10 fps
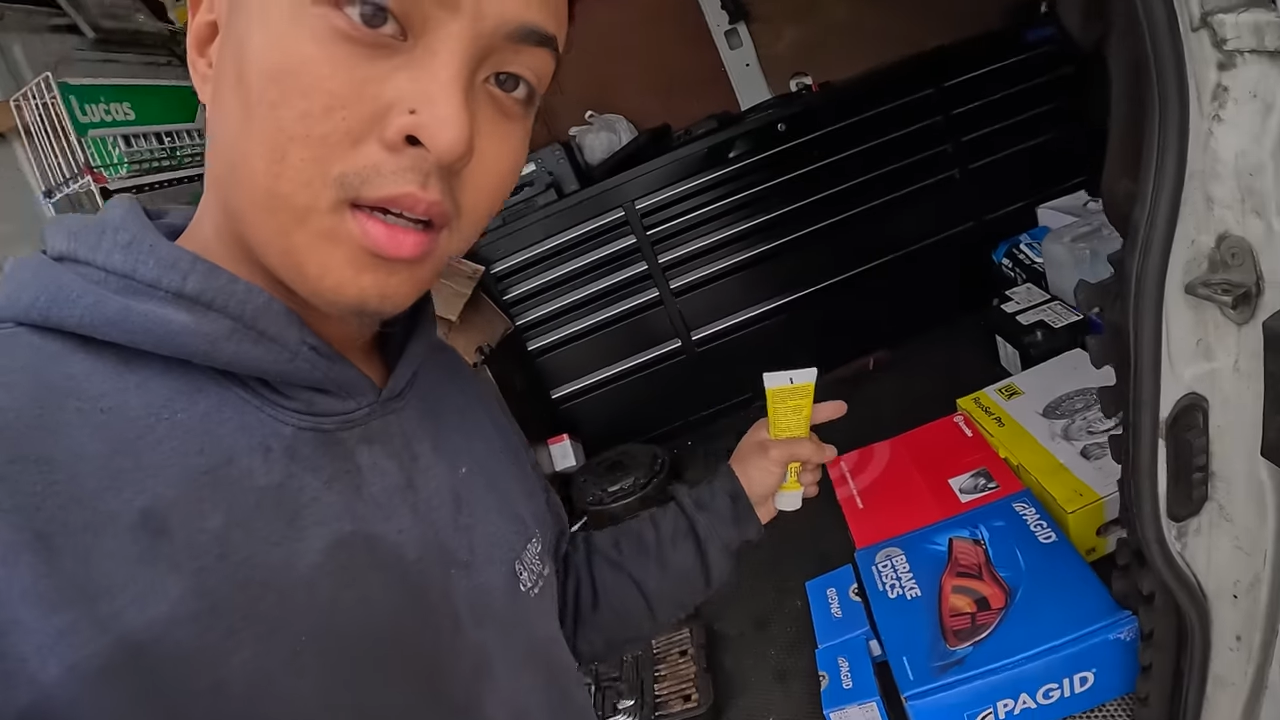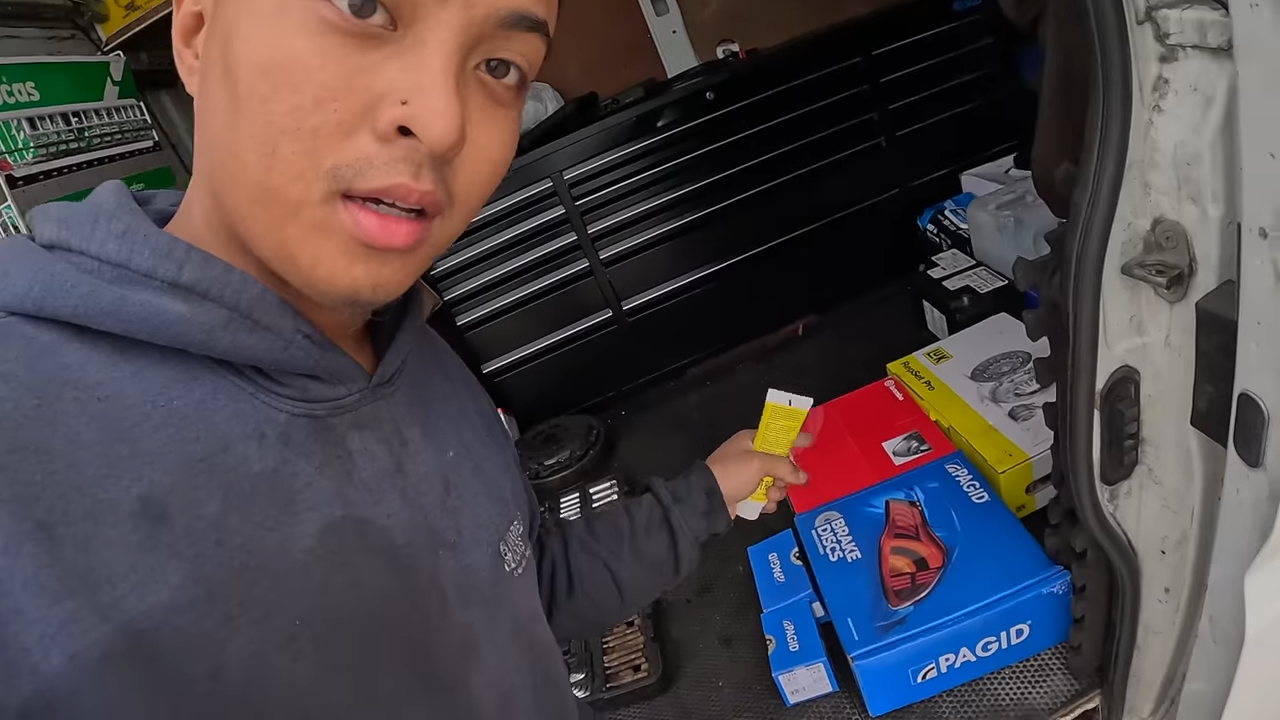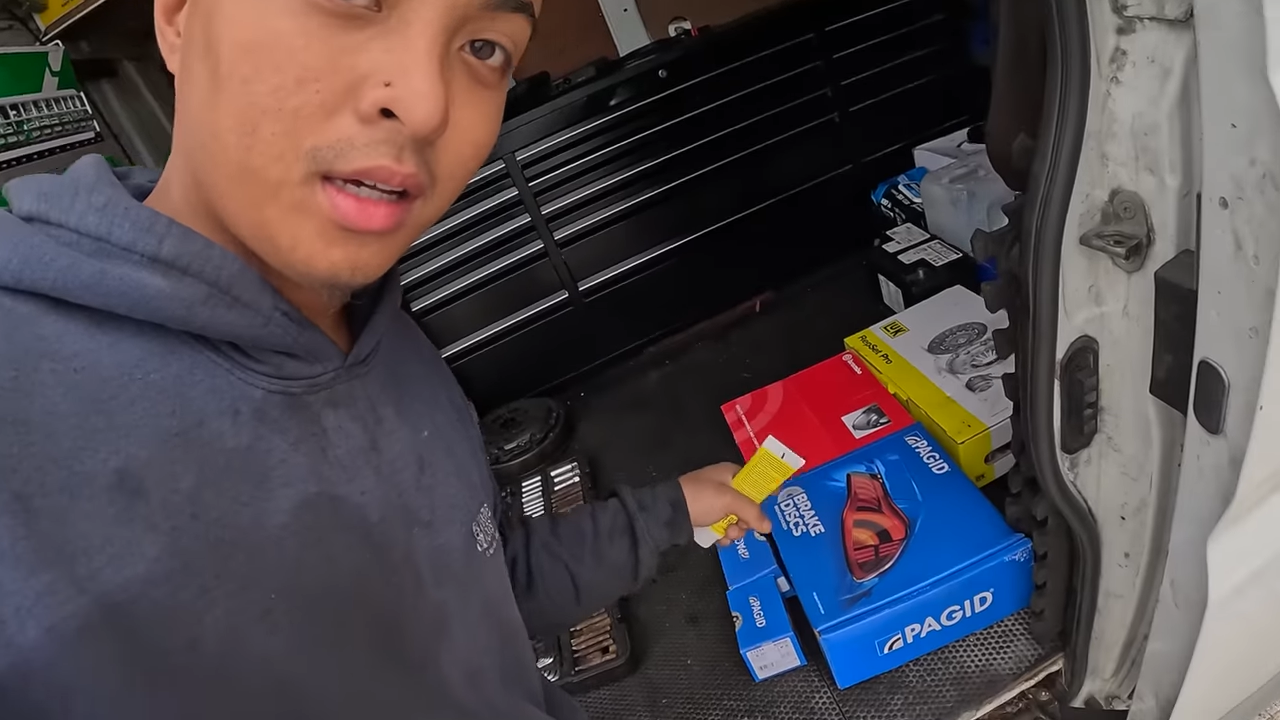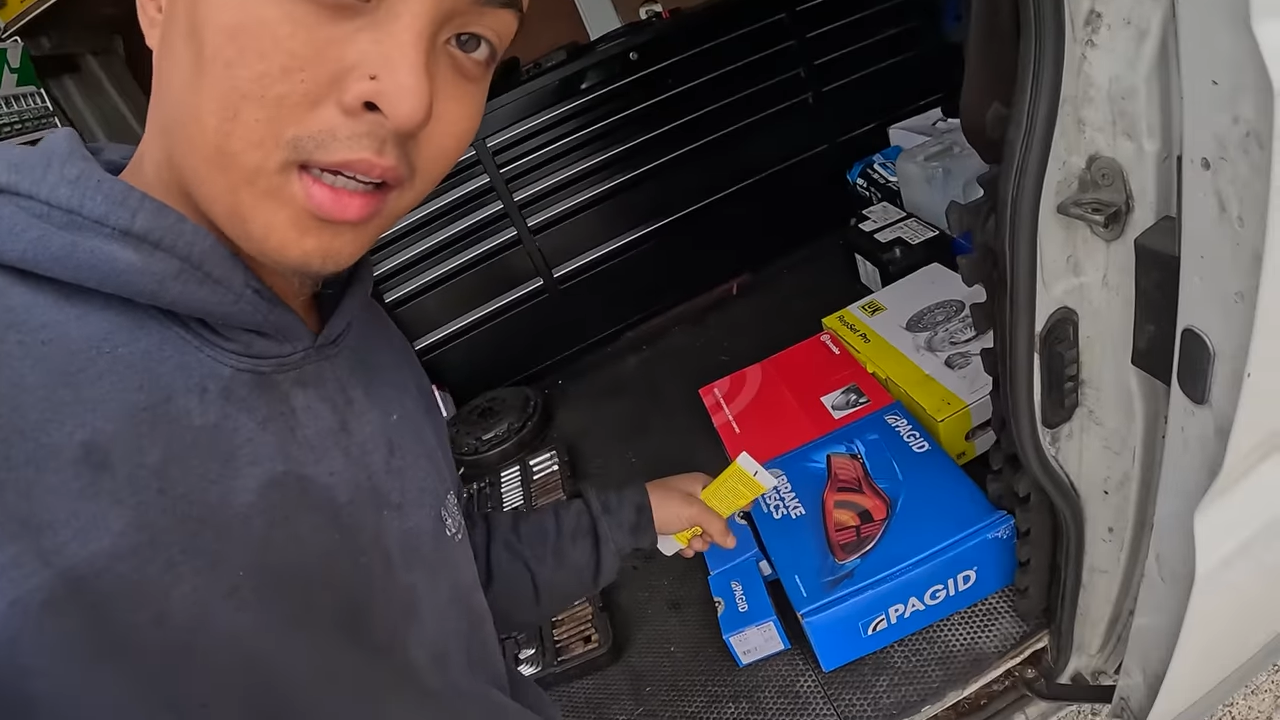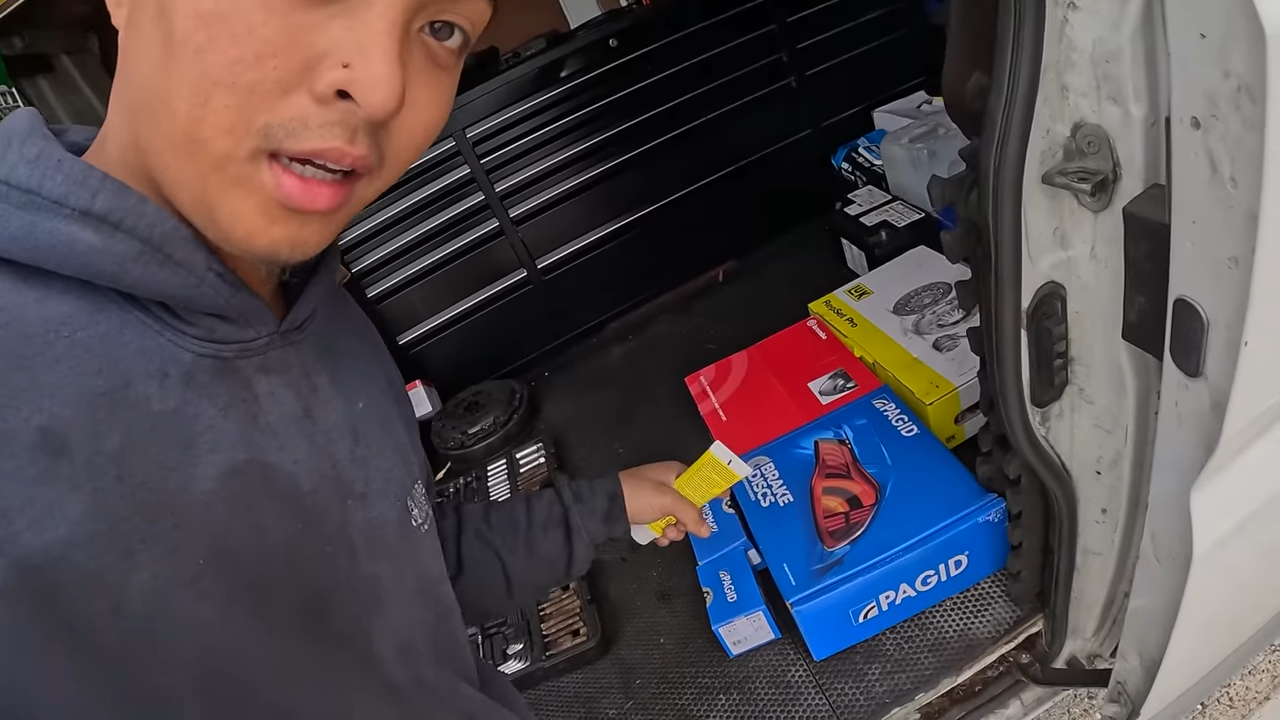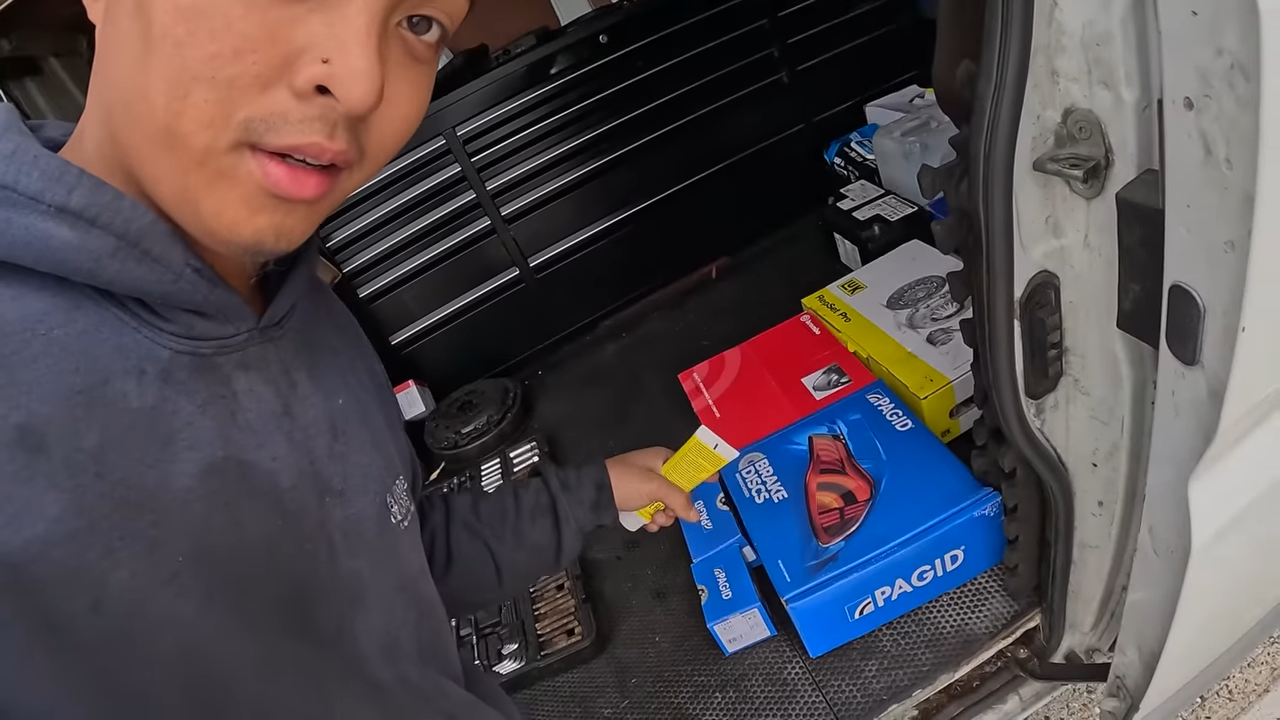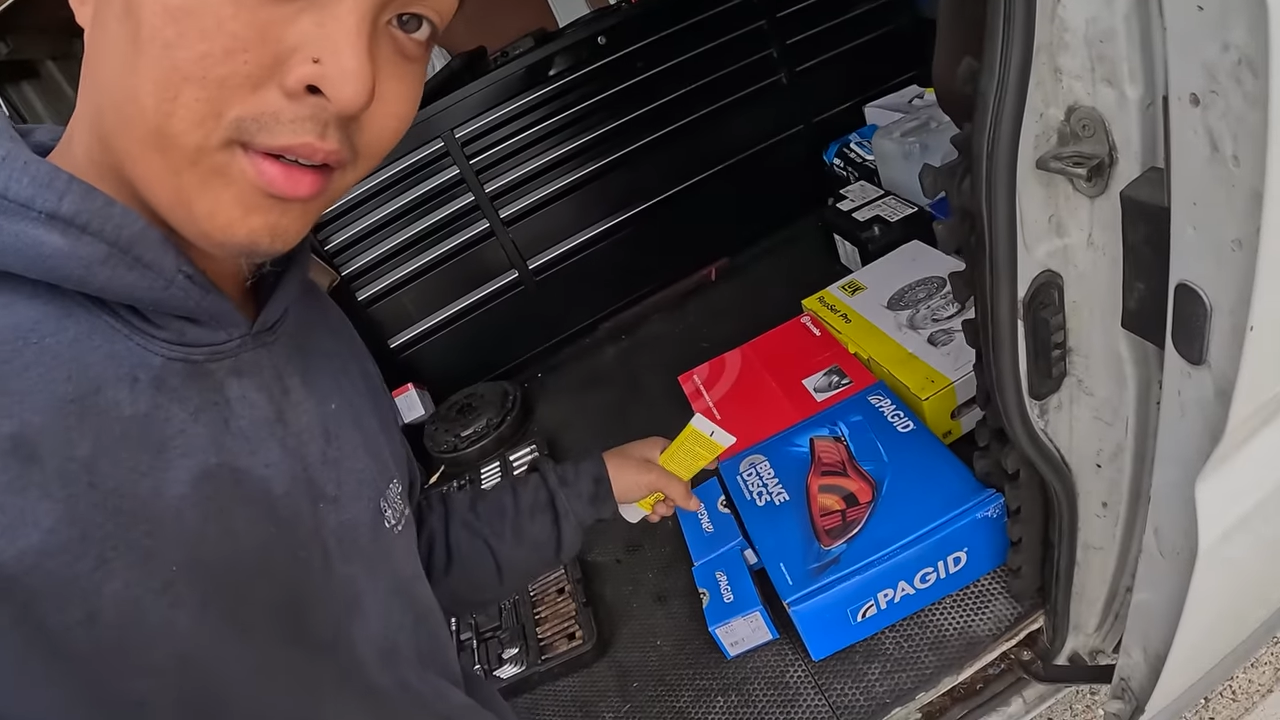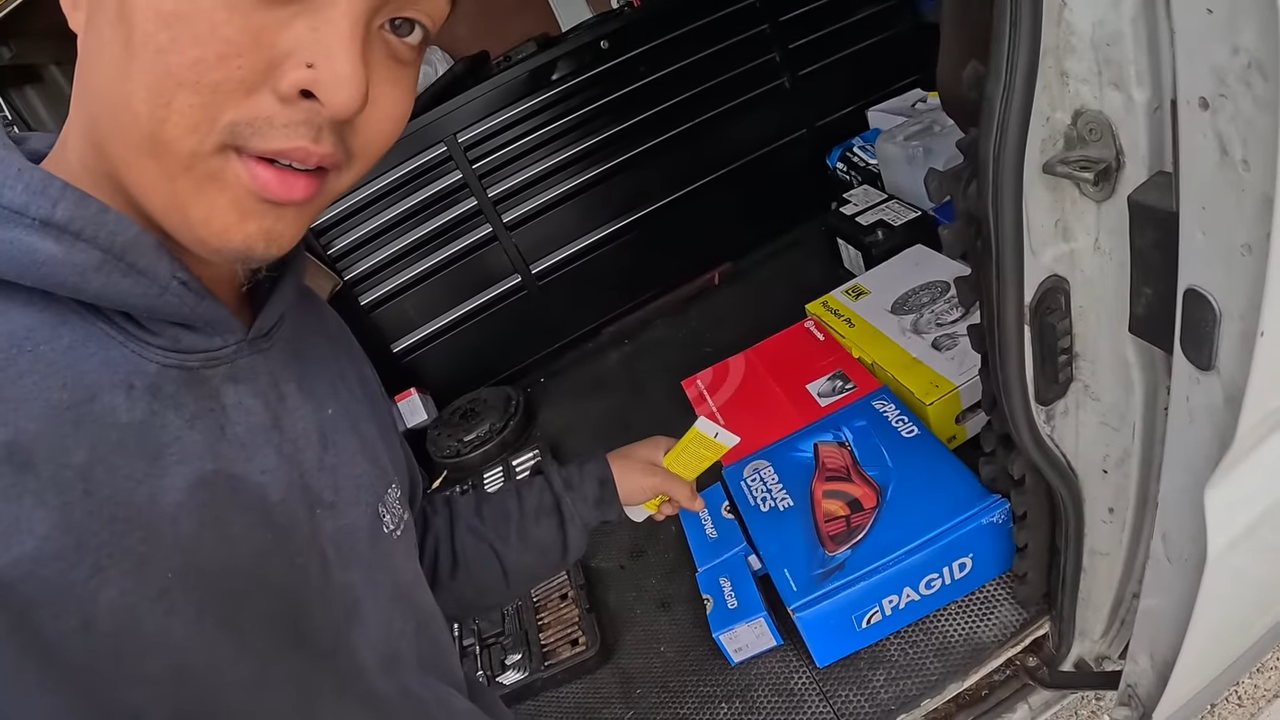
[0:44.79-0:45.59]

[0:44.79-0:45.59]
There you go.